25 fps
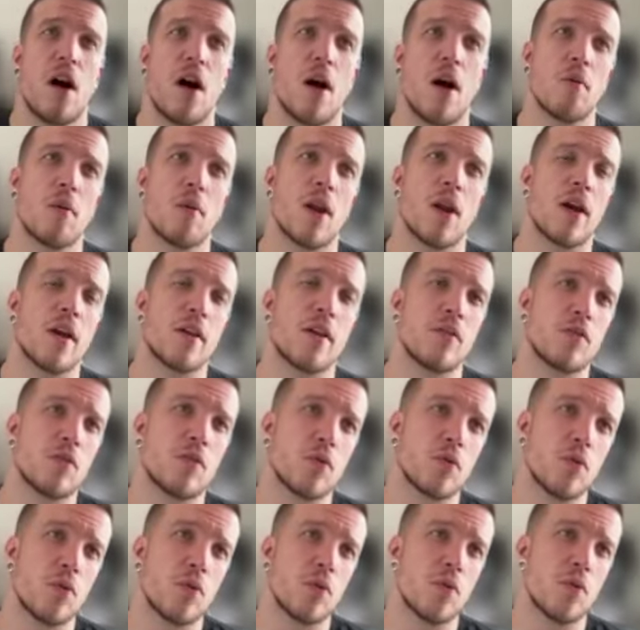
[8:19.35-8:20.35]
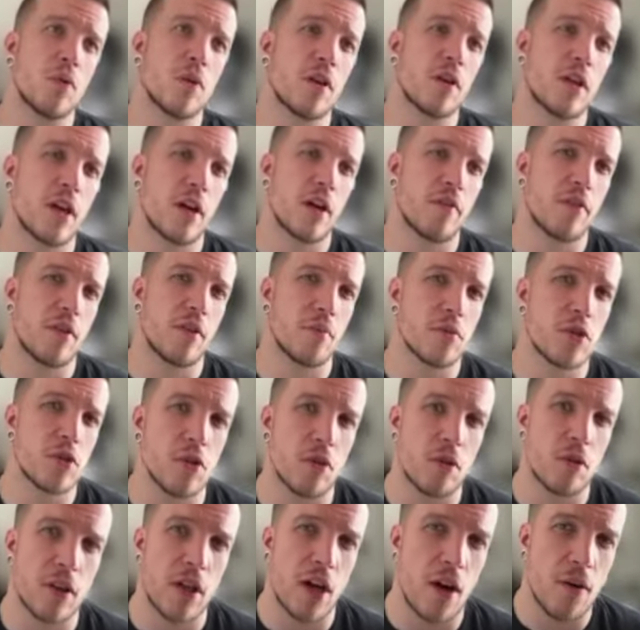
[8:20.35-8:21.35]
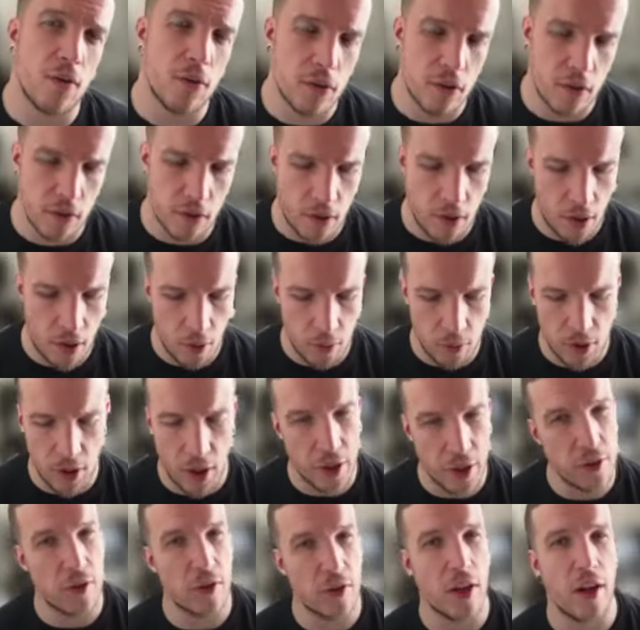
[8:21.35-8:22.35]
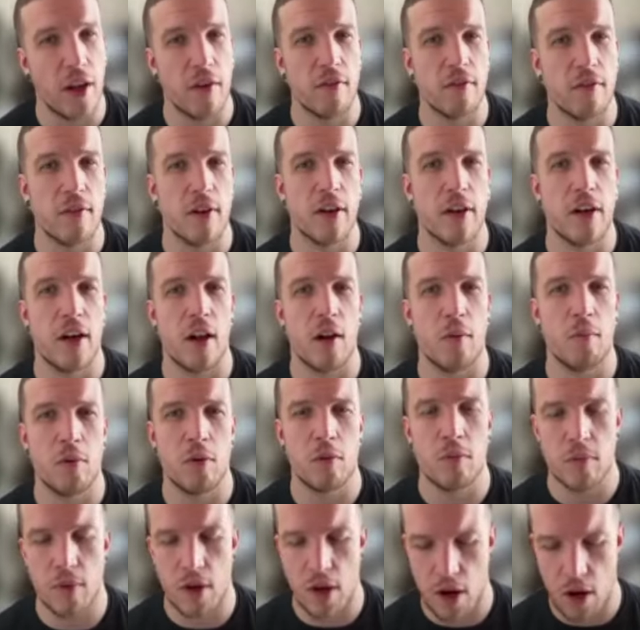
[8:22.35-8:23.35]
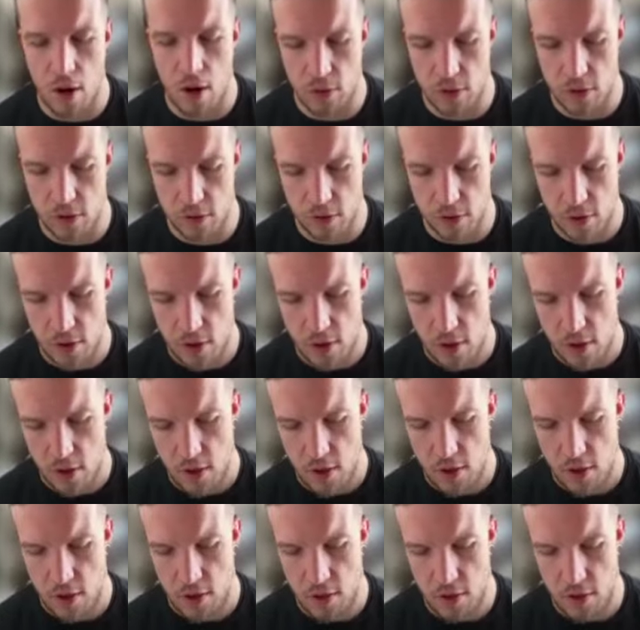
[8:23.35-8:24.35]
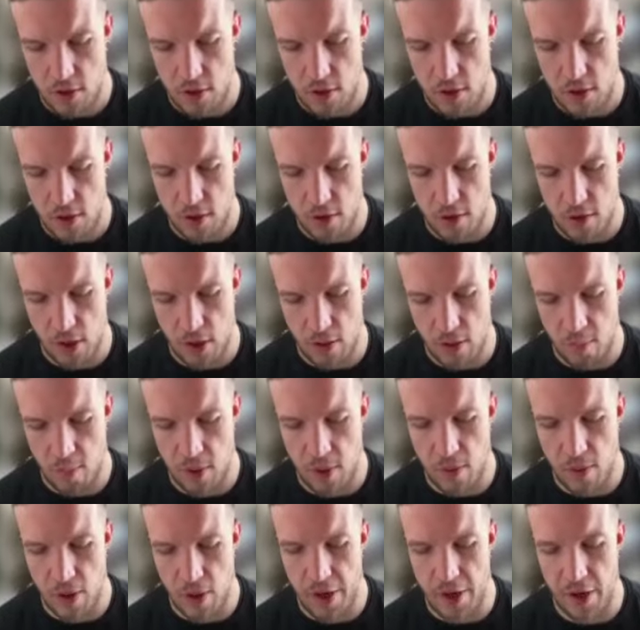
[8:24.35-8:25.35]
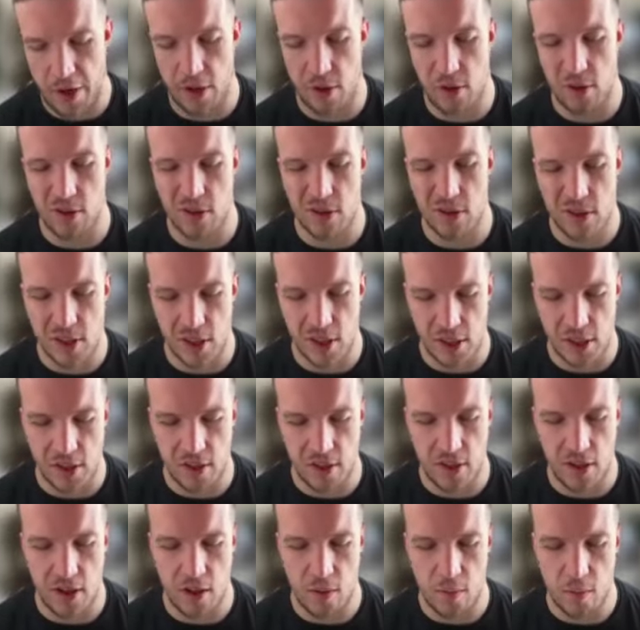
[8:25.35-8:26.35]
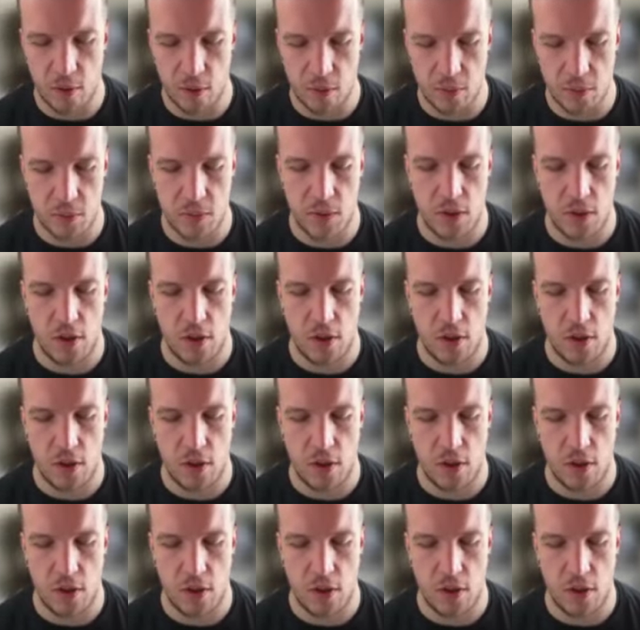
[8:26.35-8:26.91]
I would like to have them sold out. I would like to have an album out and be writing on the second album.